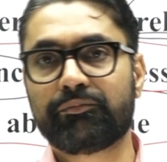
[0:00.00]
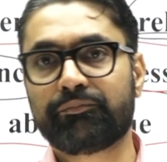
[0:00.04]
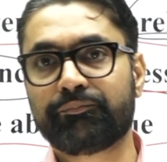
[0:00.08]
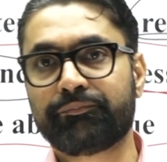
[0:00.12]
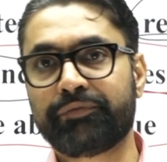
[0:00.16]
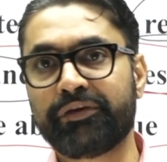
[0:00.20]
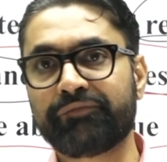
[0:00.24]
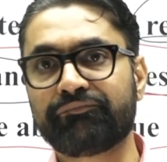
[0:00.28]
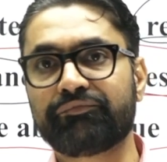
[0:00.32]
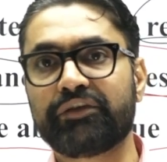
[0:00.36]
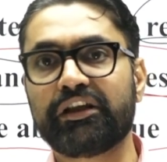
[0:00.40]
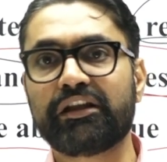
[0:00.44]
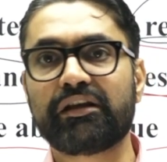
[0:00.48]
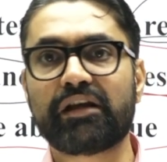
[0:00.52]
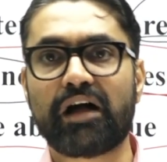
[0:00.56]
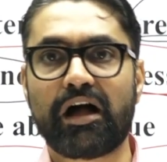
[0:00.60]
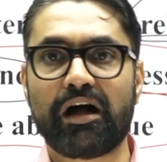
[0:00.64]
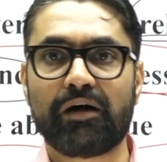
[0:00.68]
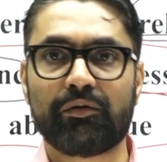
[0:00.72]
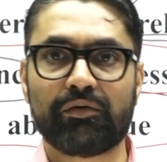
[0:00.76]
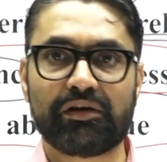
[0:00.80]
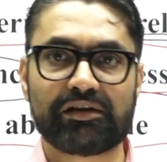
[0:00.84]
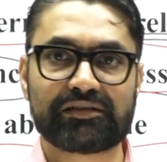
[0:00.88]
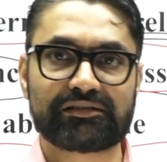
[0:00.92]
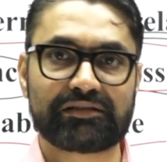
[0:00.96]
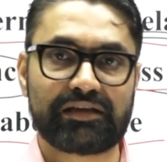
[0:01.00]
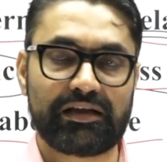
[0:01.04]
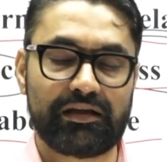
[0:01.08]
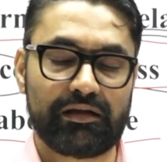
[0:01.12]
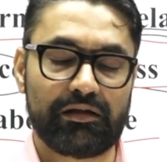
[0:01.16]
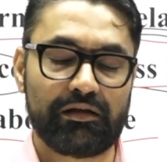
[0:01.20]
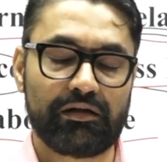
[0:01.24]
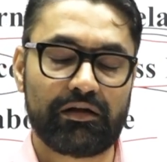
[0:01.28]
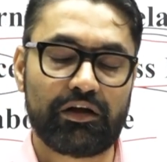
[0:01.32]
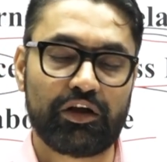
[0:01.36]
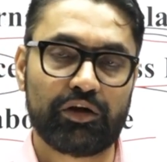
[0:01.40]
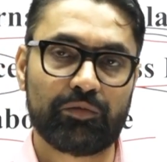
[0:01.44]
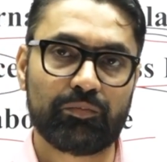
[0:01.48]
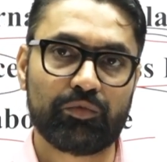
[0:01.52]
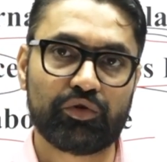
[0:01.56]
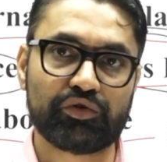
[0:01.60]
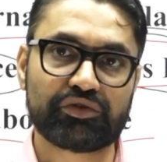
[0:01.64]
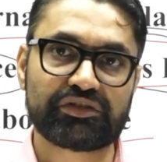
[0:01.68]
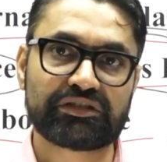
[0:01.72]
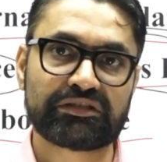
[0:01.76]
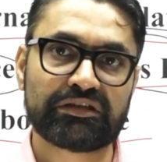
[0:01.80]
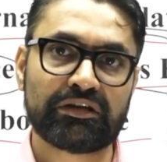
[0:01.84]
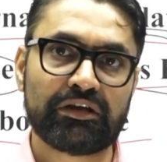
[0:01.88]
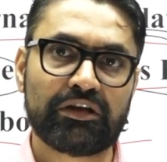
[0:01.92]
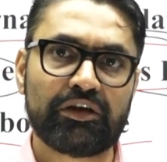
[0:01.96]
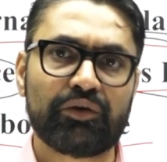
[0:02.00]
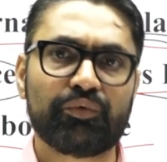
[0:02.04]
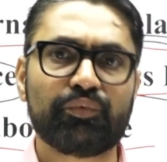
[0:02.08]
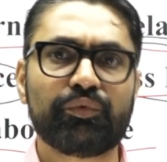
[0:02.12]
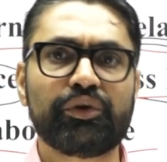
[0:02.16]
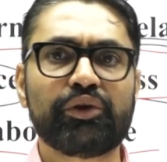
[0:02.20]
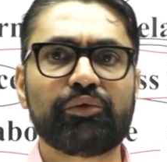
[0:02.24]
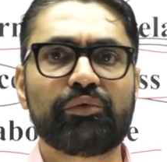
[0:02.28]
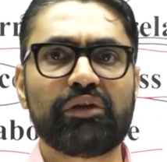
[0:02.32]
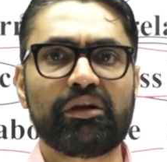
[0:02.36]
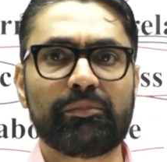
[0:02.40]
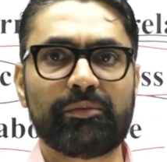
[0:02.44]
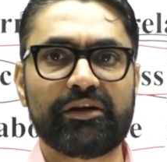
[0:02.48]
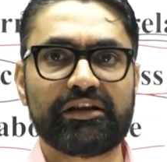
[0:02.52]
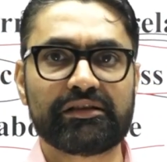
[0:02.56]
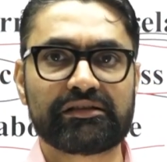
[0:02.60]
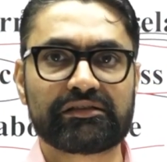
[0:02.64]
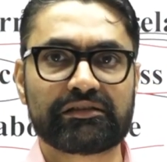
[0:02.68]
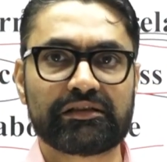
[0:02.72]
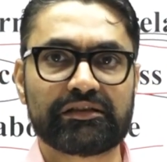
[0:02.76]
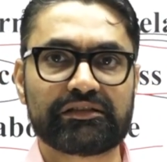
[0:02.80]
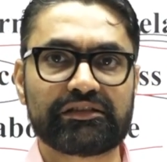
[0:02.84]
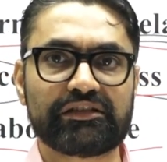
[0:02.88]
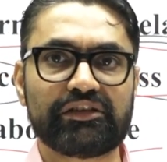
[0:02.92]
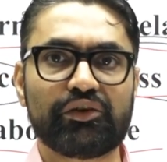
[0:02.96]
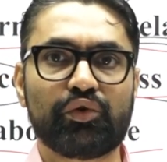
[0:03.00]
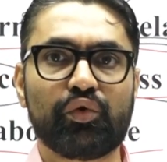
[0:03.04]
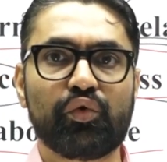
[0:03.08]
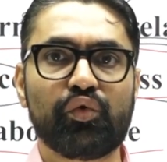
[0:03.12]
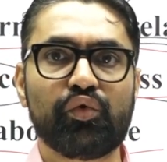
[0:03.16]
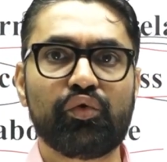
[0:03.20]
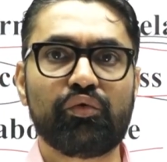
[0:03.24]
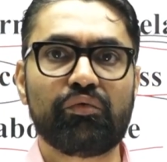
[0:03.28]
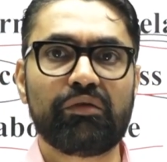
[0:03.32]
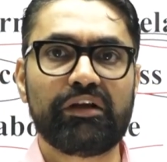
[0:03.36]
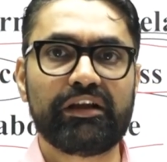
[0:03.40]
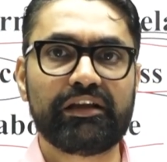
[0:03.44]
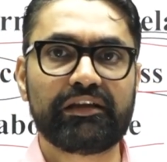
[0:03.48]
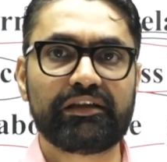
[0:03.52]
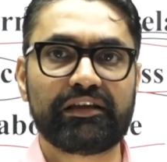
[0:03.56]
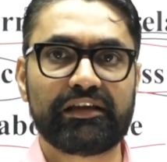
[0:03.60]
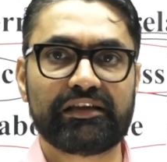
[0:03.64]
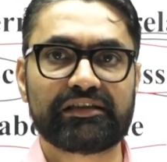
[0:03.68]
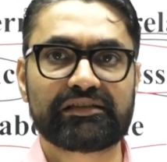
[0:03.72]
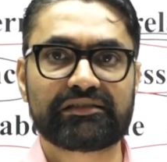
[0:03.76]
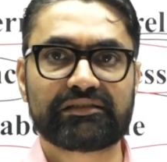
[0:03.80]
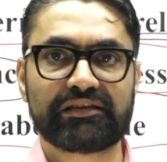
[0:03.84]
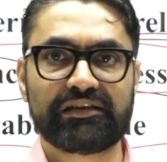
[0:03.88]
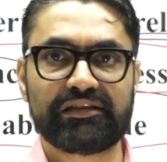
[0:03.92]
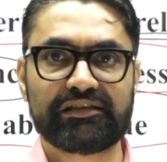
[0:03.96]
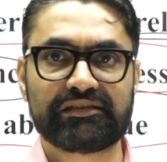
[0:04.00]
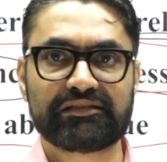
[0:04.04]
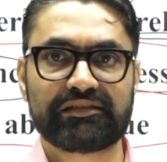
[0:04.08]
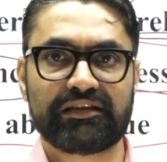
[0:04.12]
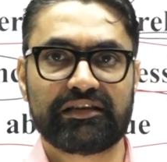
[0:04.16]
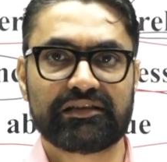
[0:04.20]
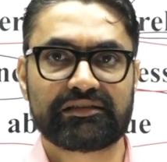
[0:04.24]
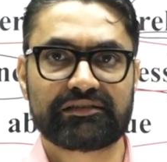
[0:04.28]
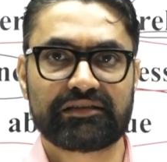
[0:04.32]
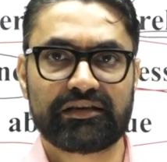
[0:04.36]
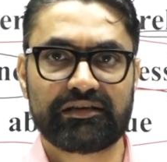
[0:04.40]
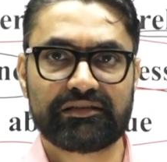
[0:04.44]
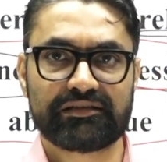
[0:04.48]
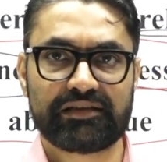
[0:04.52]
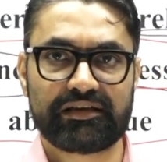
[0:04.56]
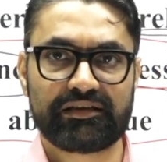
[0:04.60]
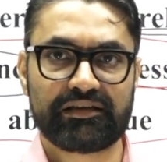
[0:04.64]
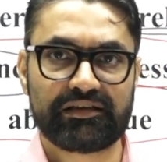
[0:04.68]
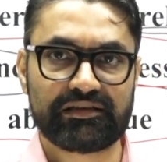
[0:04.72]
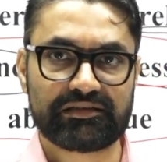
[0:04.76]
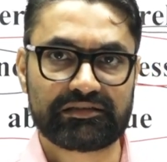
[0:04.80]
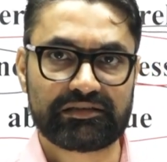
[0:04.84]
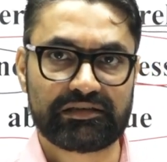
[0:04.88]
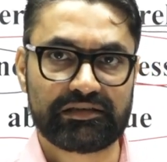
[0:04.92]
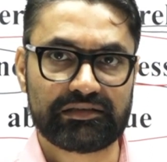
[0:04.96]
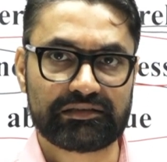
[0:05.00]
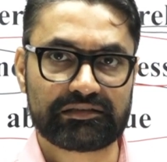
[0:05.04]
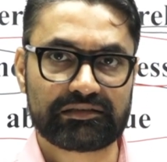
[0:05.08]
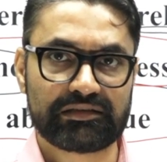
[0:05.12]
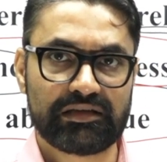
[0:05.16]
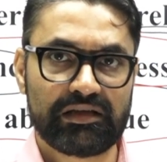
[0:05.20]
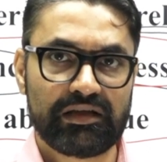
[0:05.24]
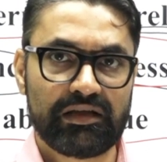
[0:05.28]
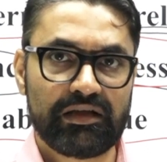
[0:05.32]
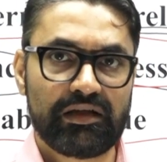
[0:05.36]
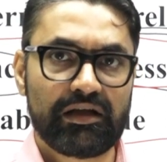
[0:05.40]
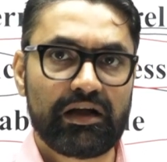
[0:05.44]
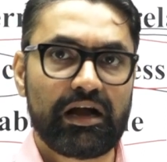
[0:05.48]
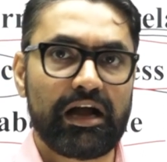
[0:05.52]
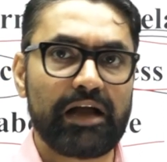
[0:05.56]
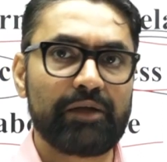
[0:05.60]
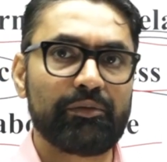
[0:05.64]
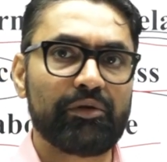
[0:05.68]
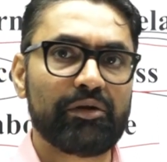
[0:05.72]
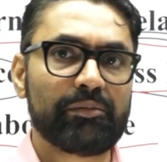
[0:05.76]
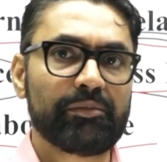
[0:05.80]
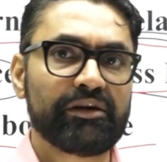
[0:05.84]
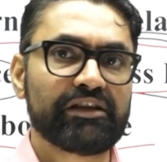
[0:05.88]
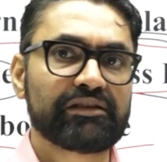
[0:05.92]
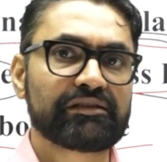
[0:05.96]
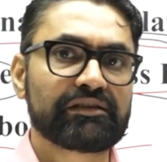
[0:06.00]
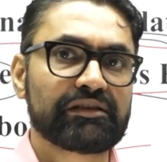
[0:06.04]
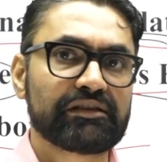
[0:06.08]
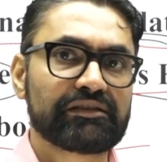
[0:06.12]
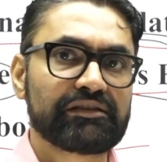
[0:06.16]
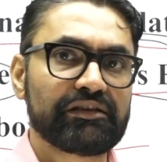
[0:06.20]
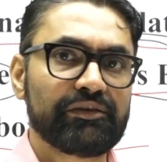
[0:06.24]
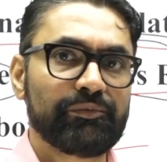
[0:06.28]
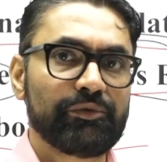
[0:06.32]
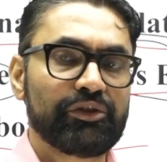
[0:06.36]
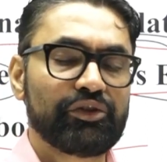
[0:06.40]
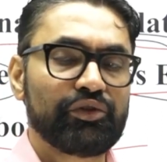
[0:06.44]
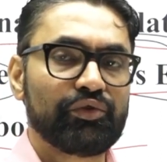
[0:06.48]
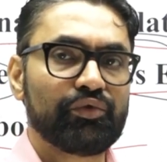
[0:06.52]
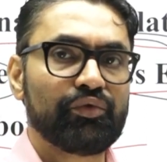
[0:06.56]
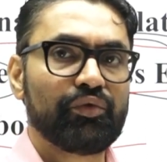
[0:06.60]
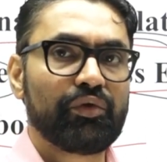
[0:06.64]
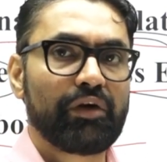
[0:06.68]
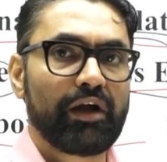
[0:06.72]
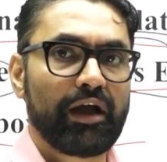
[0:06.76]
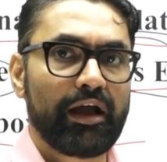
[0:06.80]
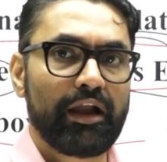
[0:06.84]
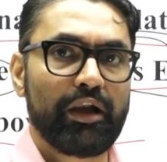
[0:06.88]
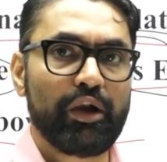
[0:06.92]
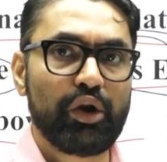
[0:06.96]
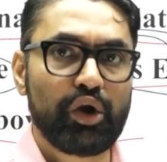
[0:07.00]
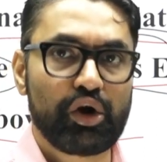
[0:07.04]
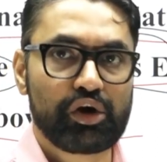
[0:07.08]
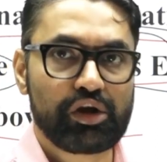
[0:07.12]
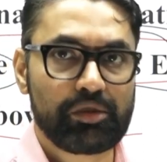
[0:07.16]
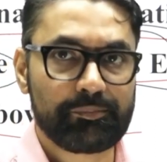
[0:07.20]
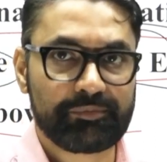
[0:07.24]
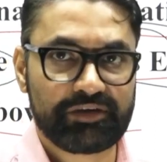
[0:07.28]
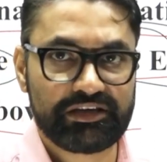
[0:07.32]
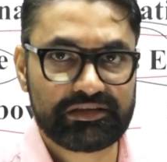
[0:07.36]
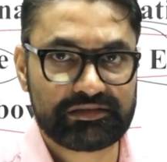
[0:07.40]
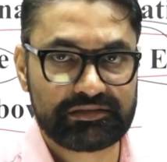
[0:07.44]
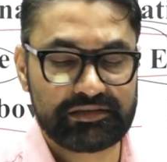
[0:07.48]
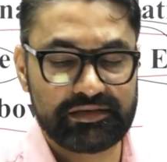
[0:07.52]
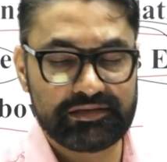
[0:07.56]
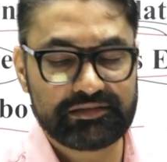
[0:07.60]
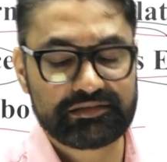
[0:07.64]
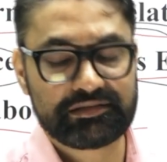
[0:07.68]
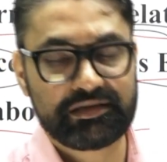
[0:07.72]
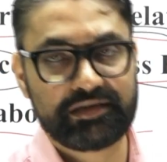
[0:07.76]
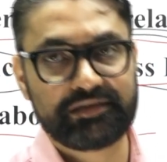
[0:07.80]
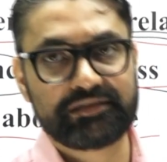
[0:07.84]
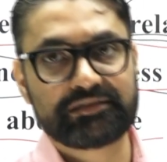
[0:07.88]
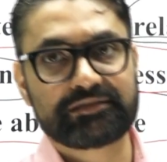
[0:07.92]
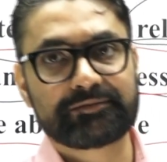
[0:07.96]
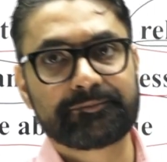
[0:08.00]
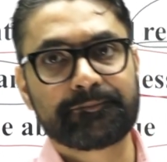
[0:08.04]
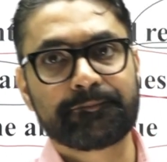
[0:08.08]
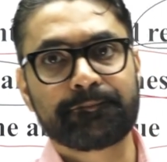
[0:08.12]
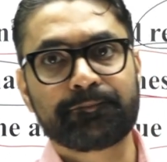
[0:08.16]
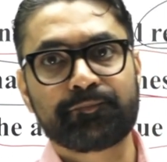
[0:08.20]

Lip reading: 15 hours almost, we will be discussing only case studies and case studies. I will be discussing with you hell lot of case studies, guys.